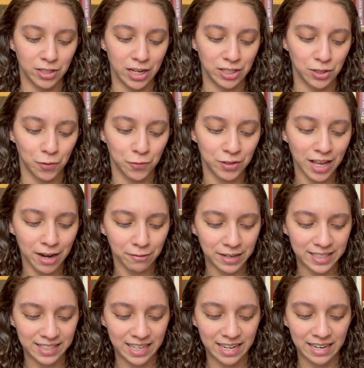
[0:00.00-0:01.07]
And so for that
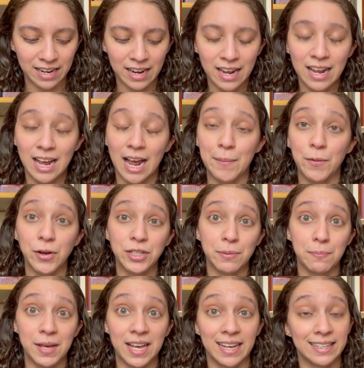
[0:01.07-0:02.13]
reason, I'm going to
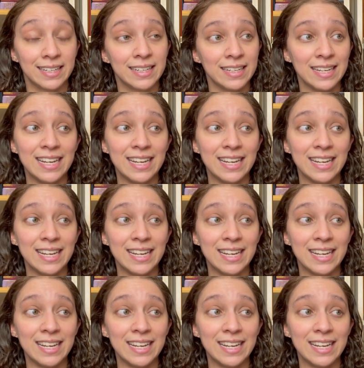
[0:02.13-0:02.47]
pick